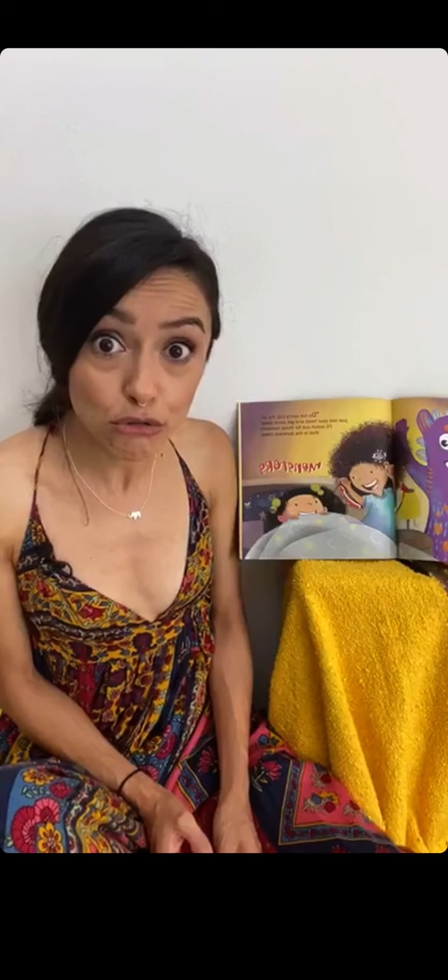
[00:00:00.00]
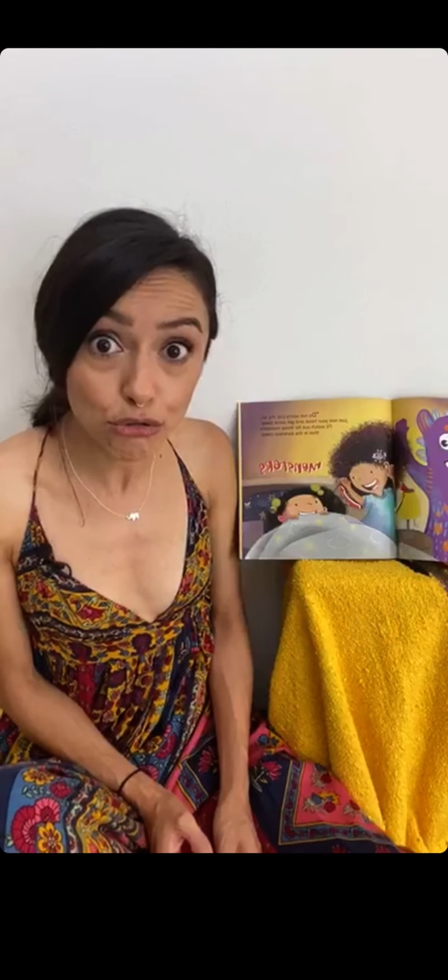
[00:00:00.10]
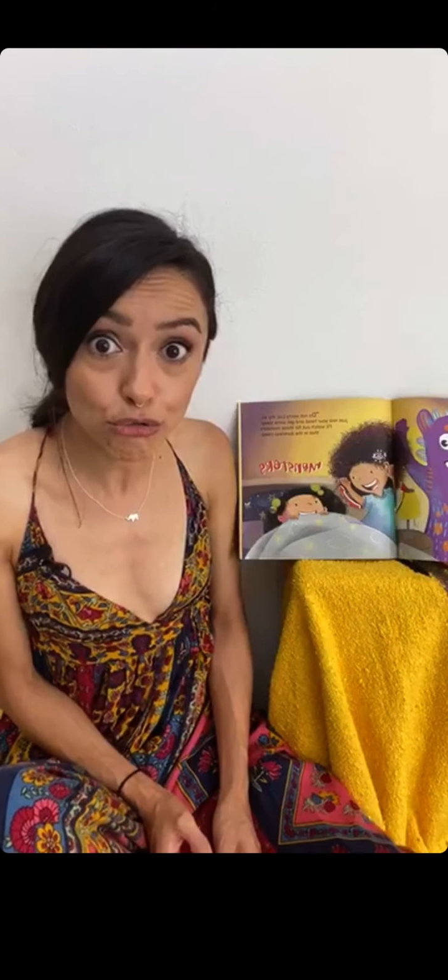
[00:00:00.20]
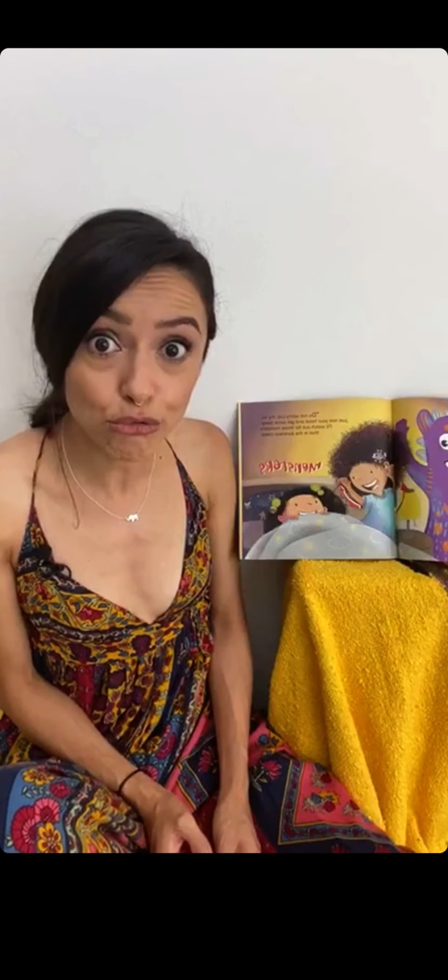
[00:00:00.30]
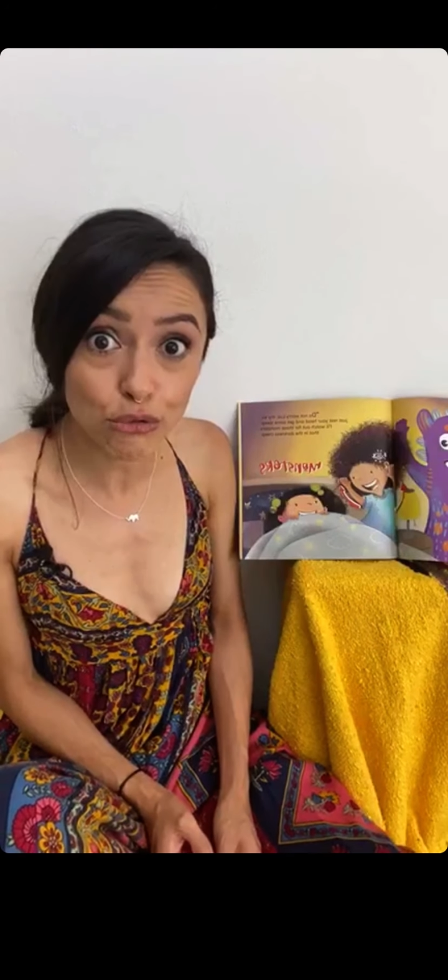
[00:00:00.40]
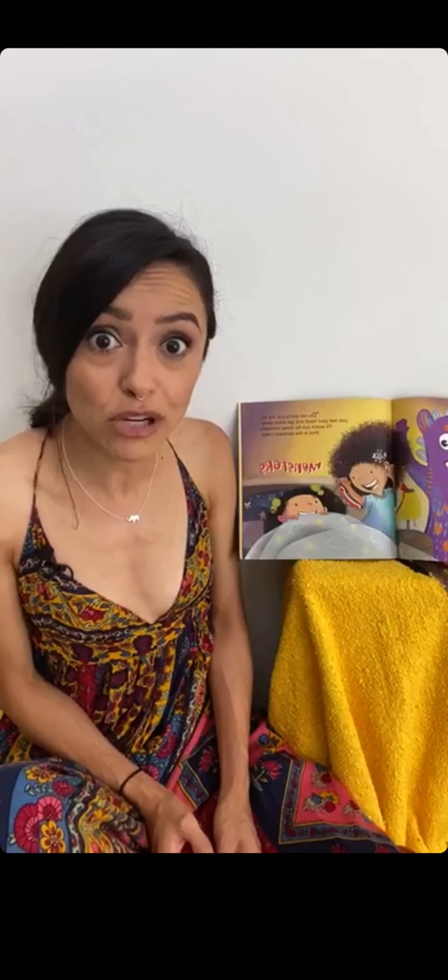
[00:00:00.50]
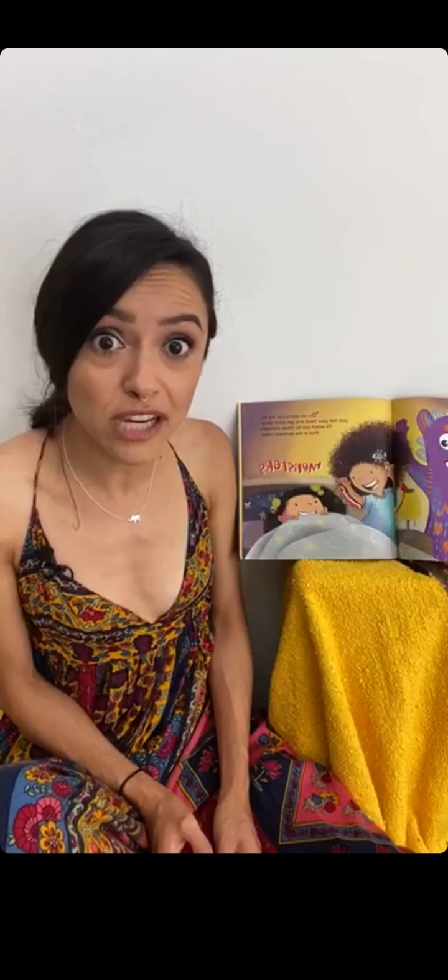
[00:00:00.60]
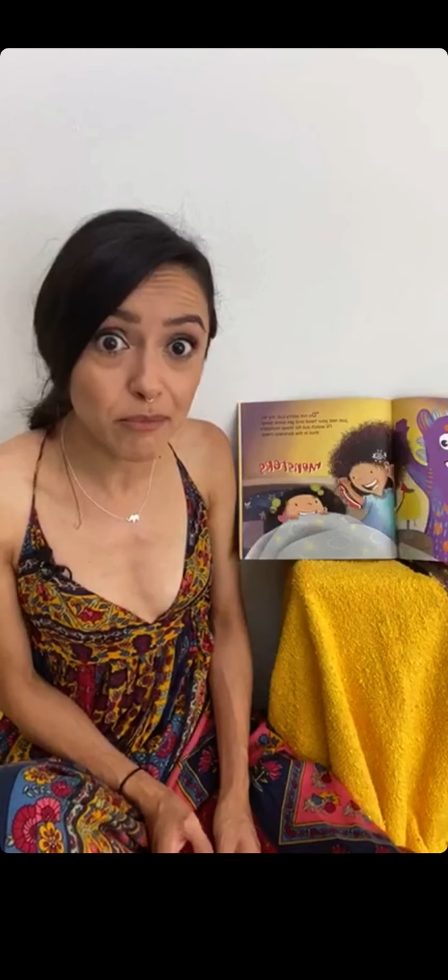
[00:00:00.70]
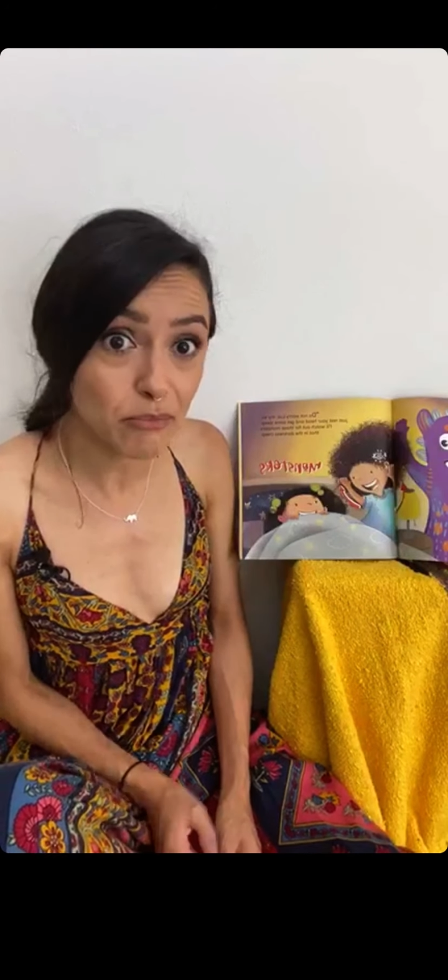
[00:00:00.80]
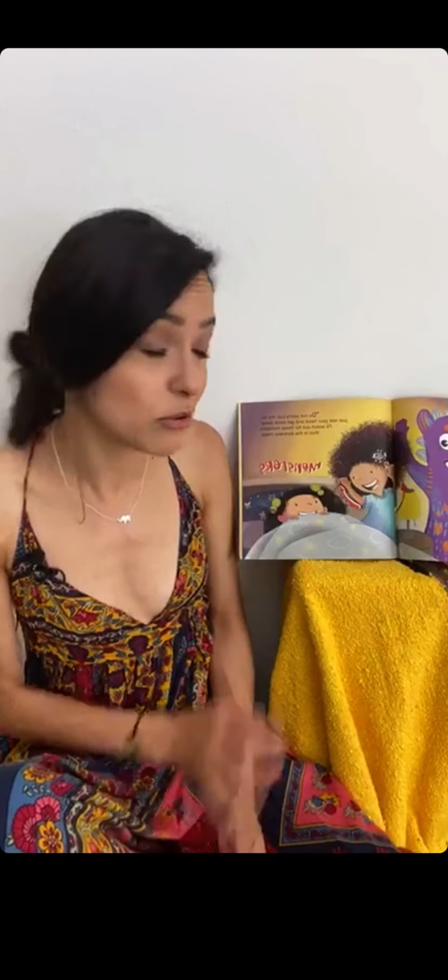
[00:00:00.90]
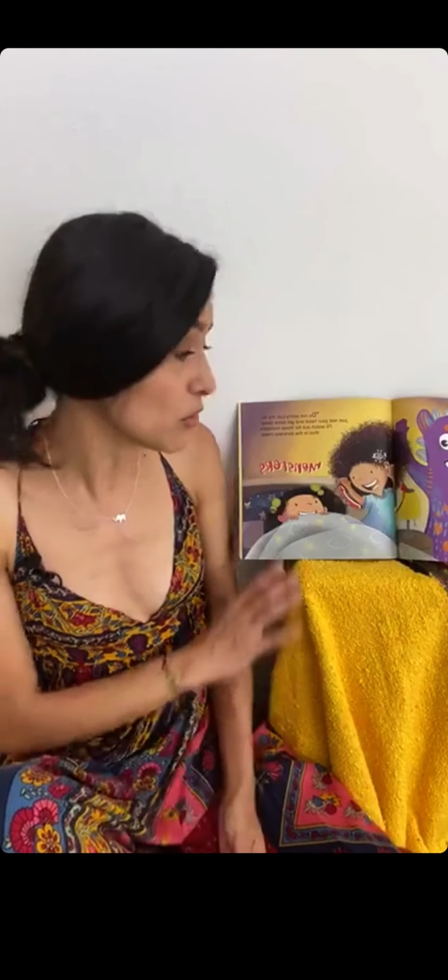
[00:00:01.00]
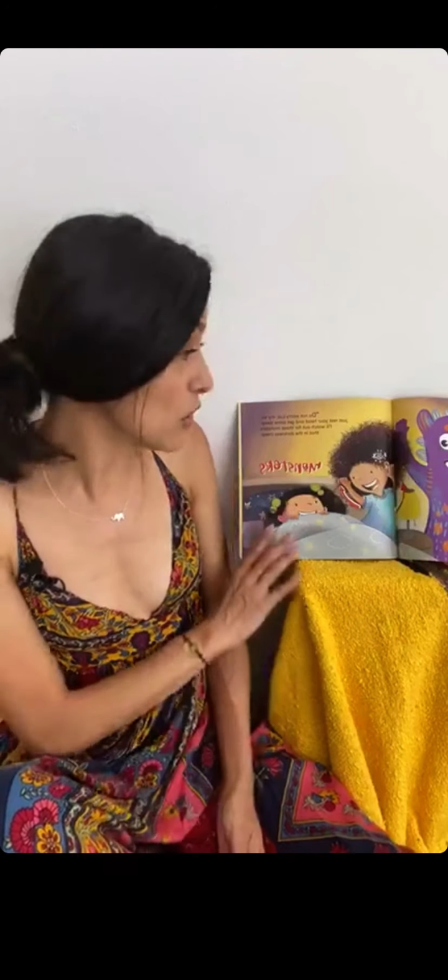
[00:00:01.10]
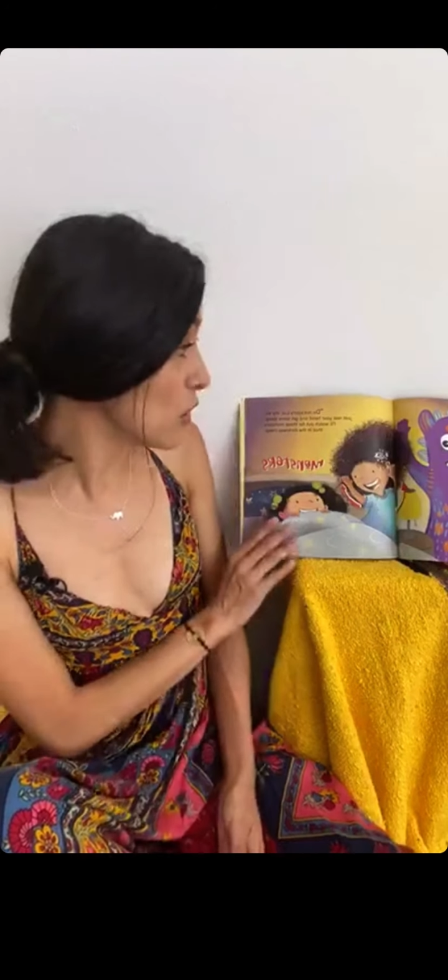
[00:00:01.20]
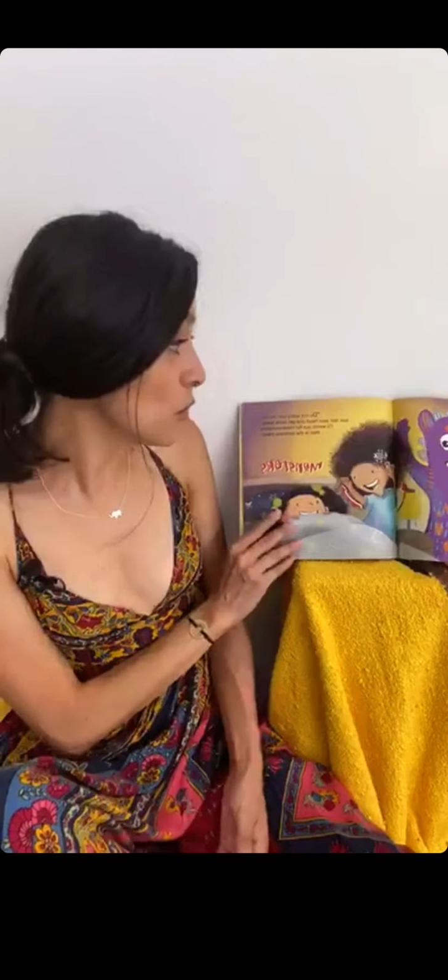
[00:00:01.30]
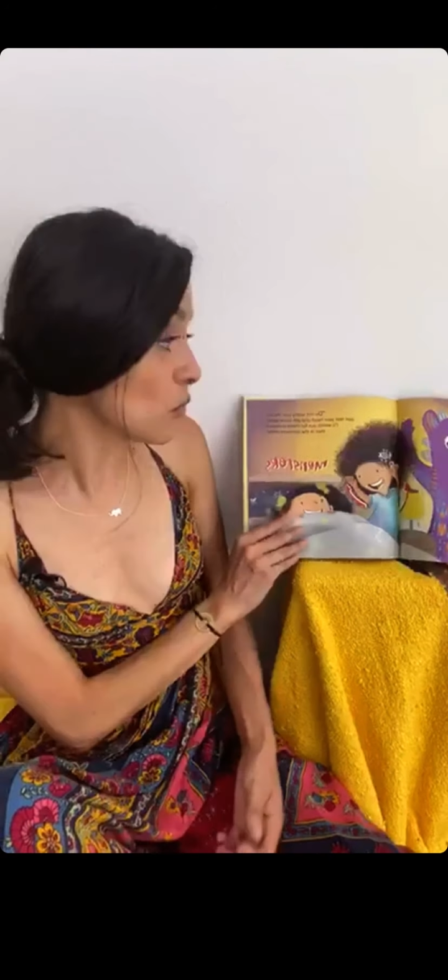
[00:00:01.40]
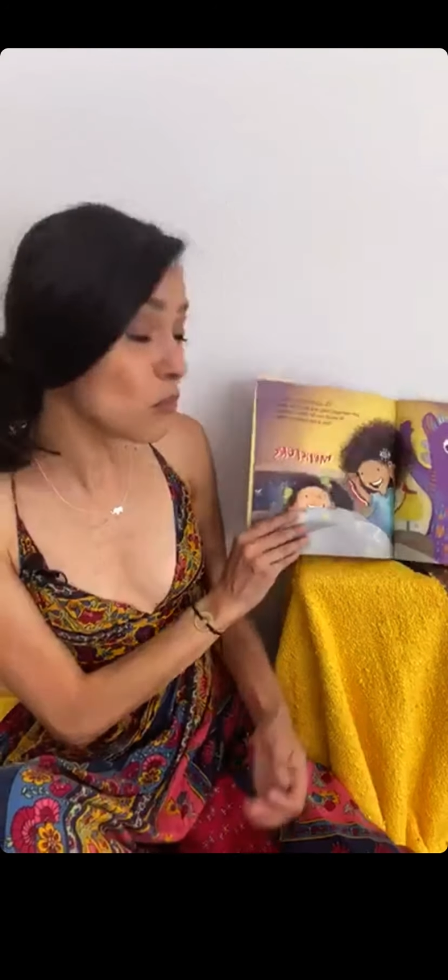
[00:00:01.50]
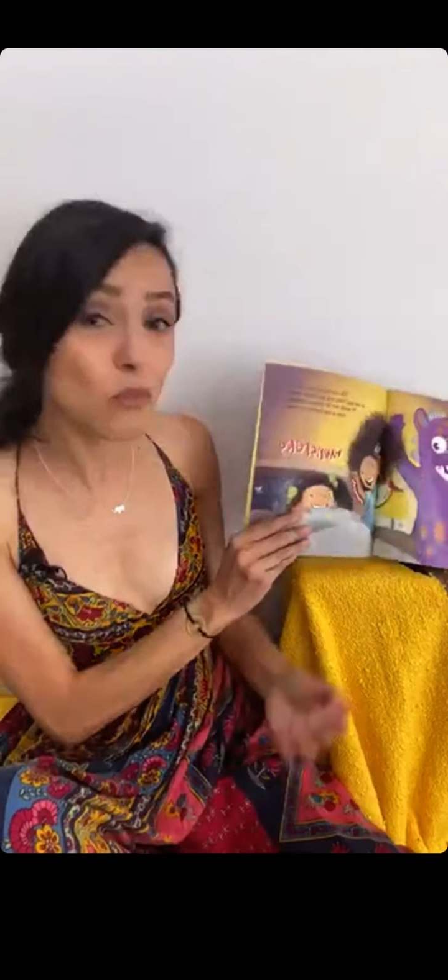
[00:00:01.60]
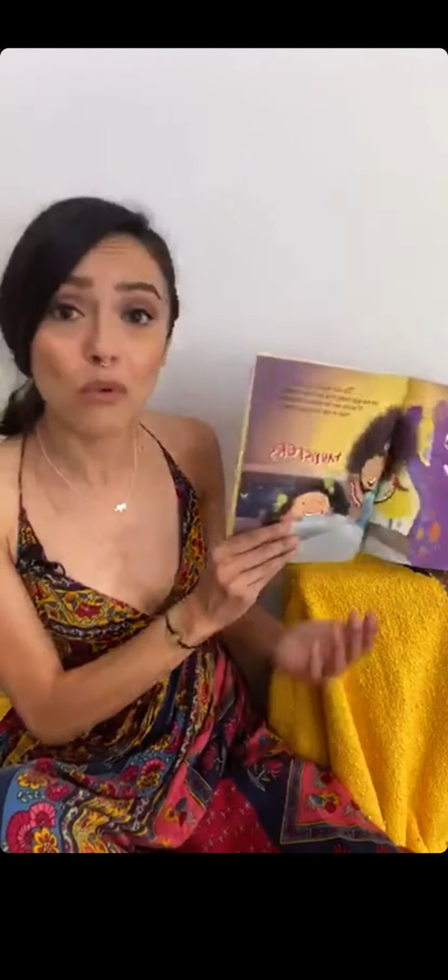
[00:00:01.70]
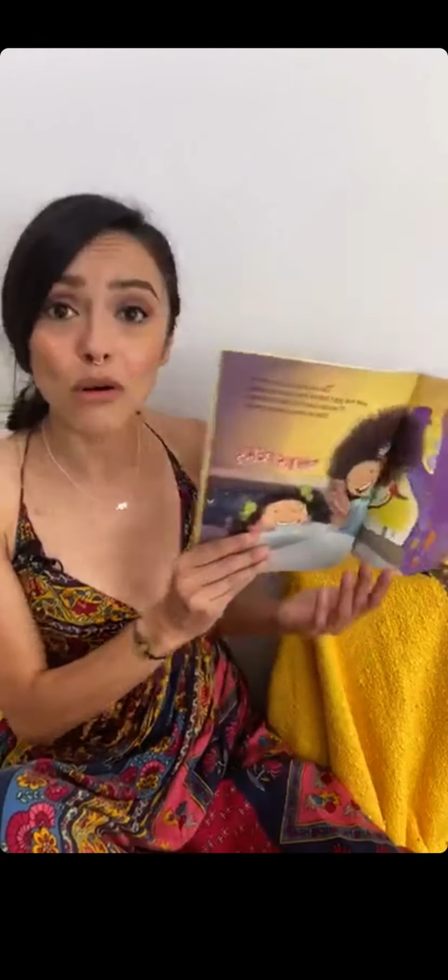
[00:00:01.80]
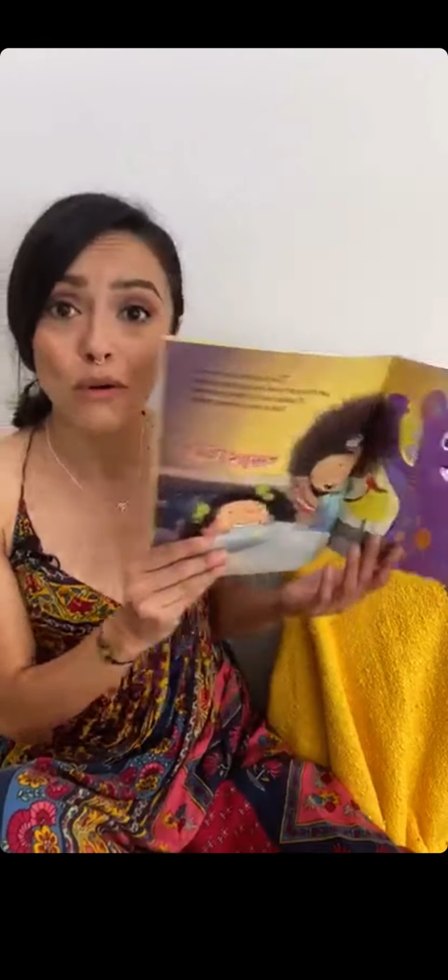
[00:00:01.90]
creep.
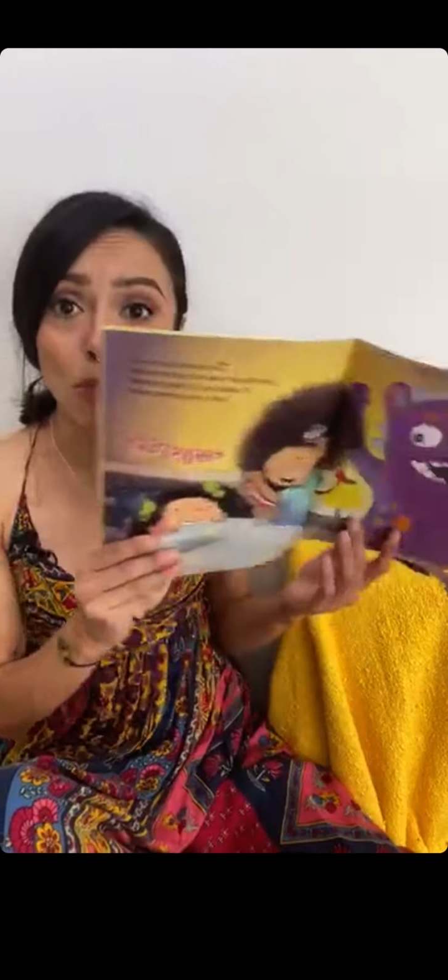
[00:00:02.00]
Whoa,